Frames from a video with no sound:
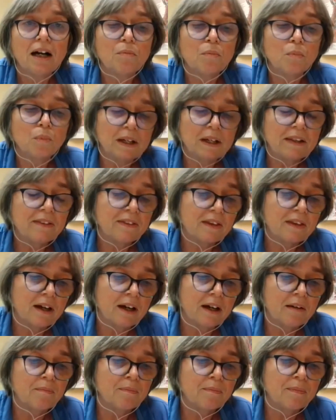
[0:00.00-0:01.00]
with
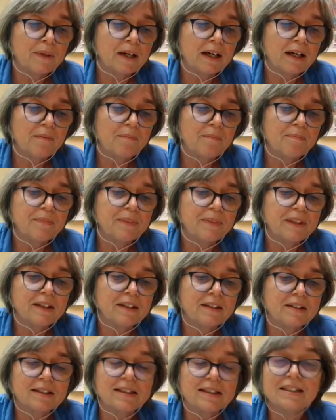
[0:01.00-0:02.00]

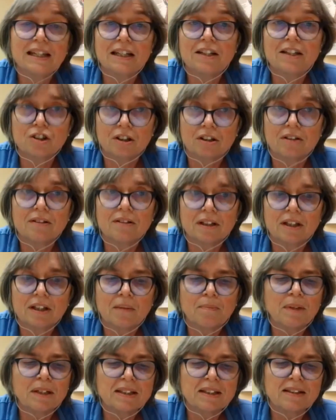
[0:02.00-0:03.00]
the sensation, the
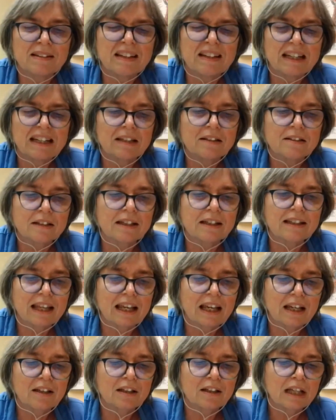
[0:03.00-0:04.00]
numbness, and things like
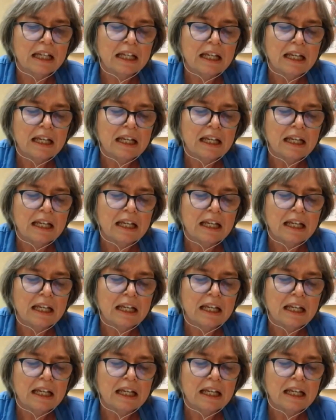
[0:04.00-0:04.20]
that.